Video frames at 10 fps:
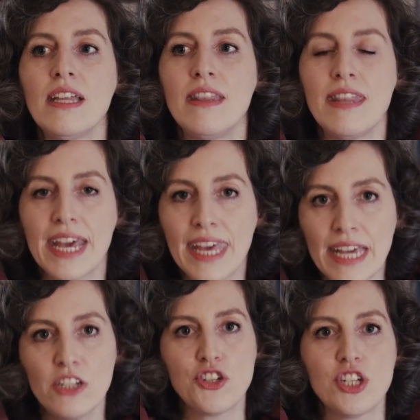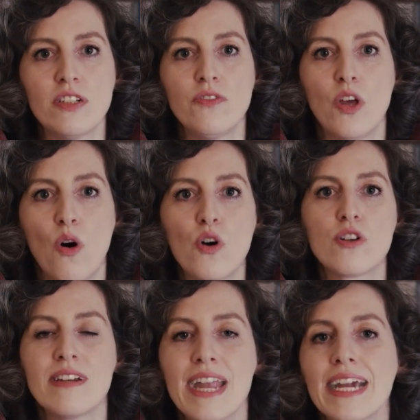negation
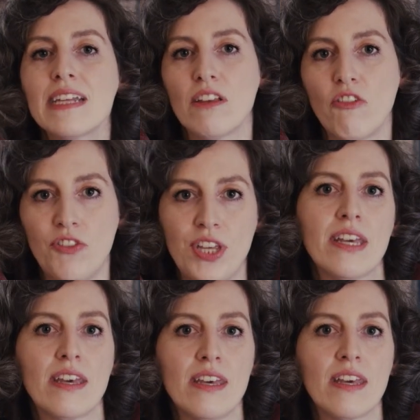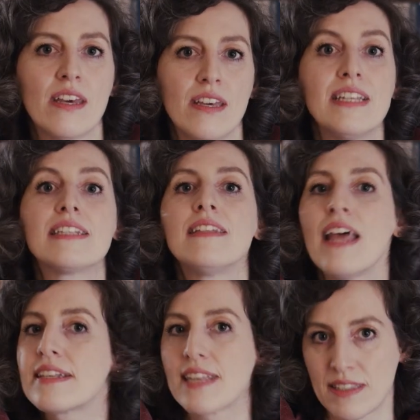or negative thinking is
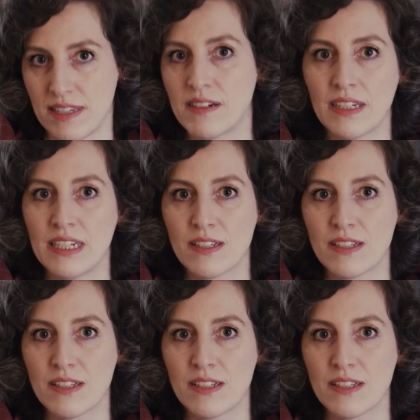necessary.